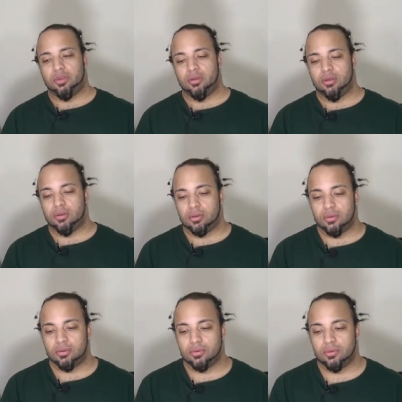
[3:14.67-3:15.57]

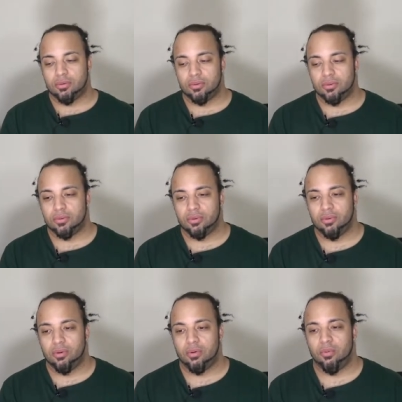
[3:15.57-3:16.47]

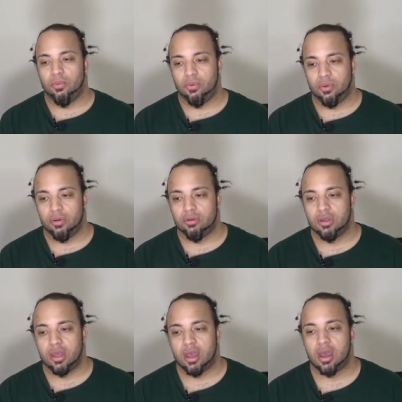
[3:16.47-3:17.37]
you
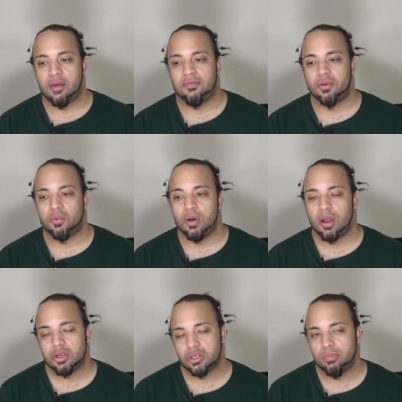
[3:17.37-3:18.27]
really have to
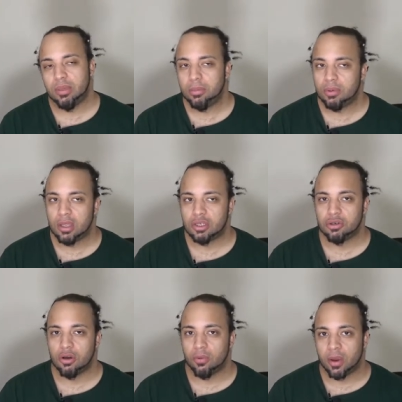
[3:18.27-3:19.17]
watch the people that
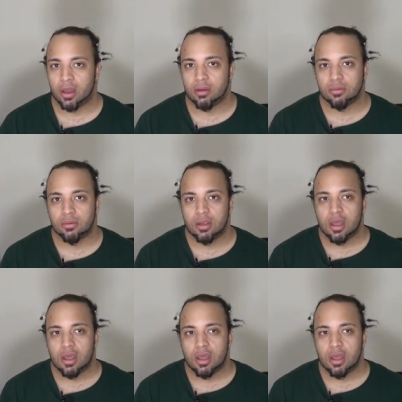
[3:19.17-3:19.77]
you're around